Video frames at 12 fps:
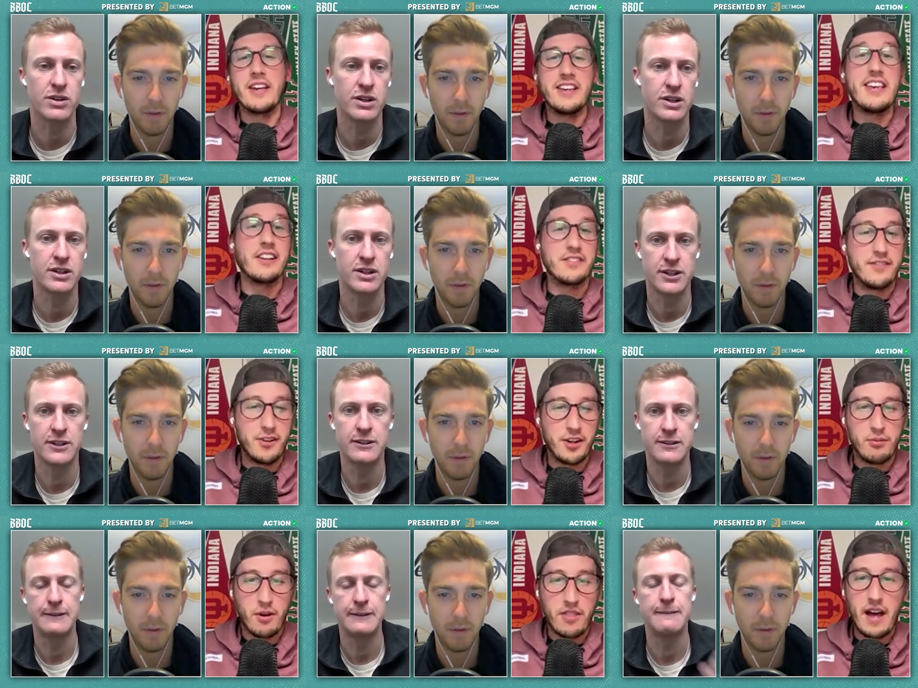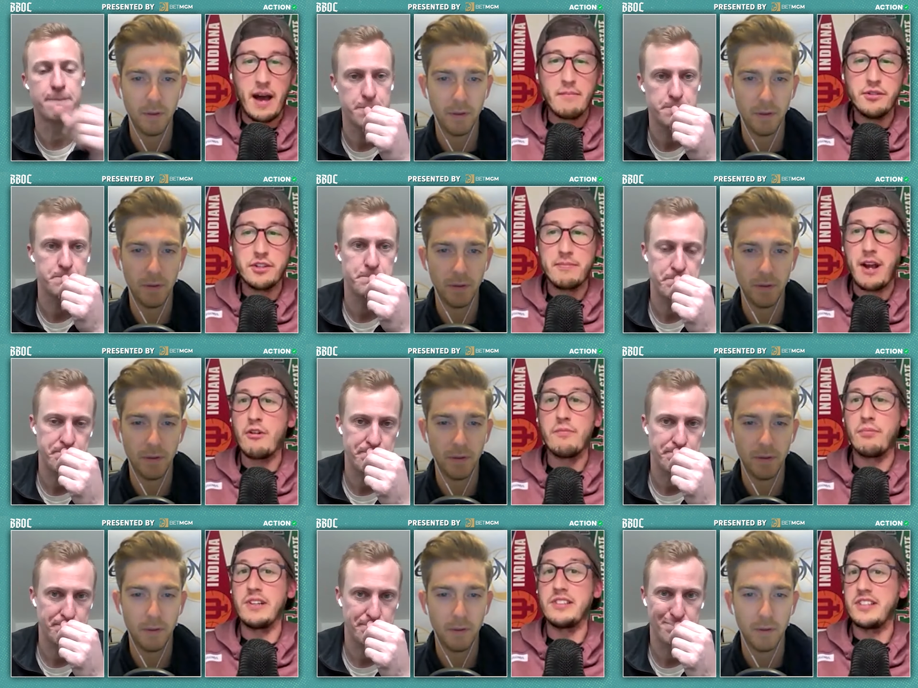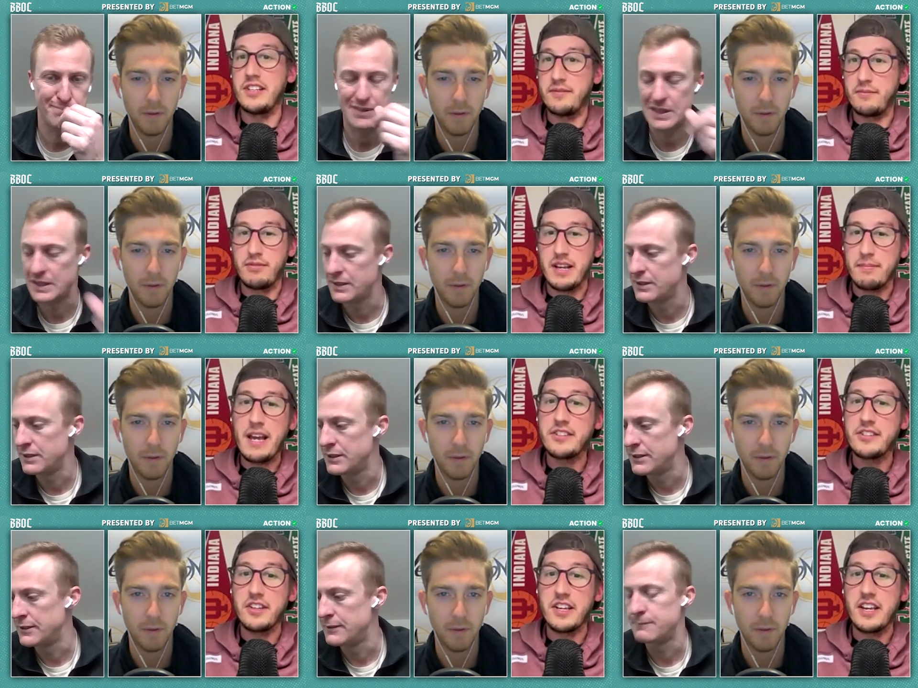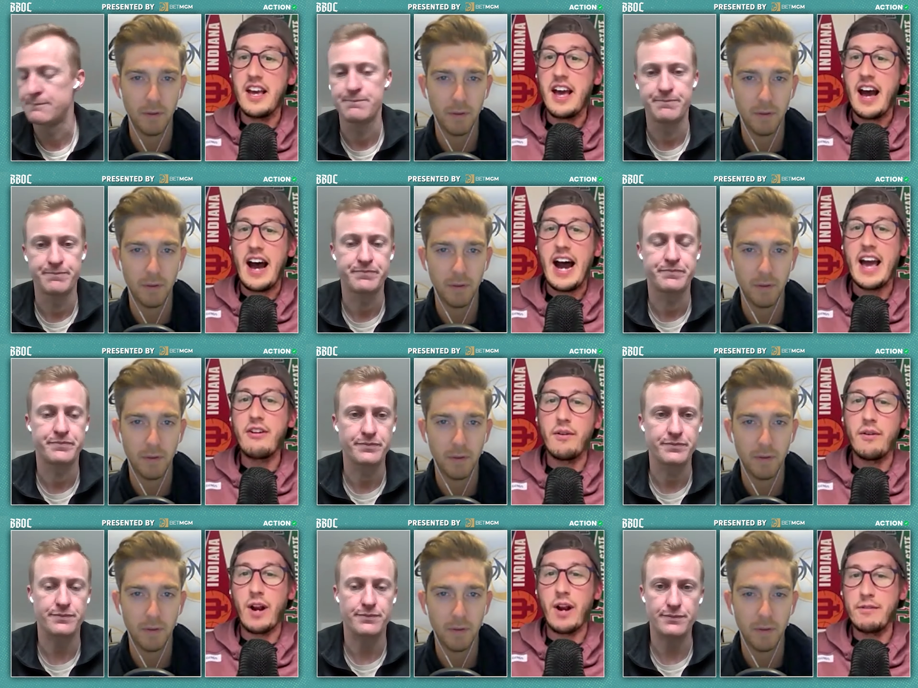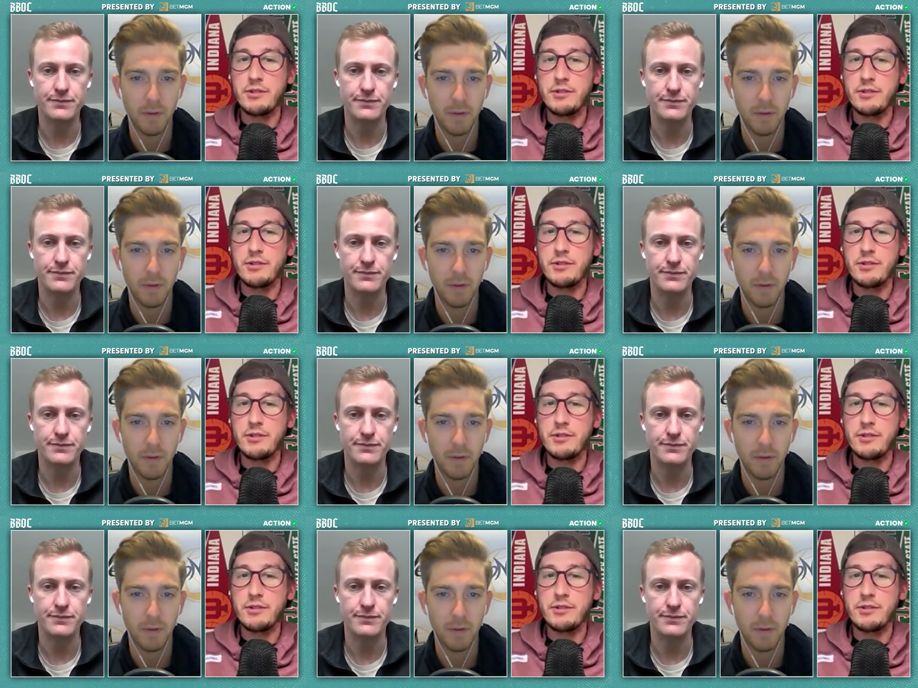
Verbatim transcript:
Speaker 1: yes, very good point. I'm using my own preseason. Like basically, I thought Creighton was